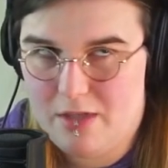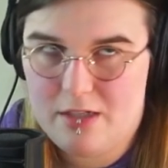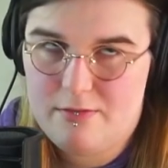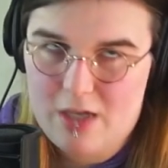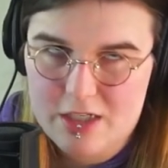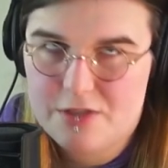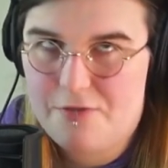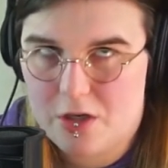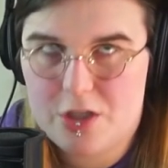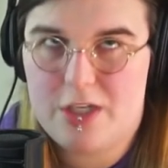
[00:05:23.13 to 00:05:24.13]
it does
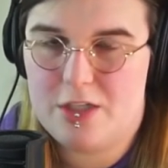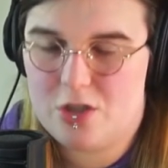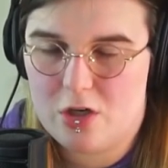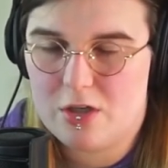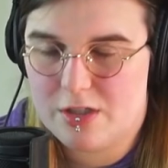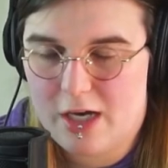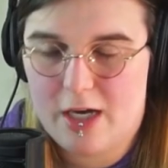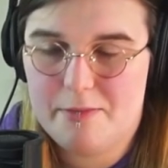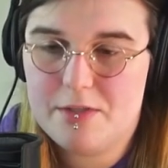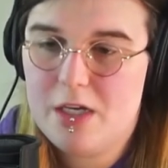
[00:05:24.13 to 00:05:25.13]
function at certain times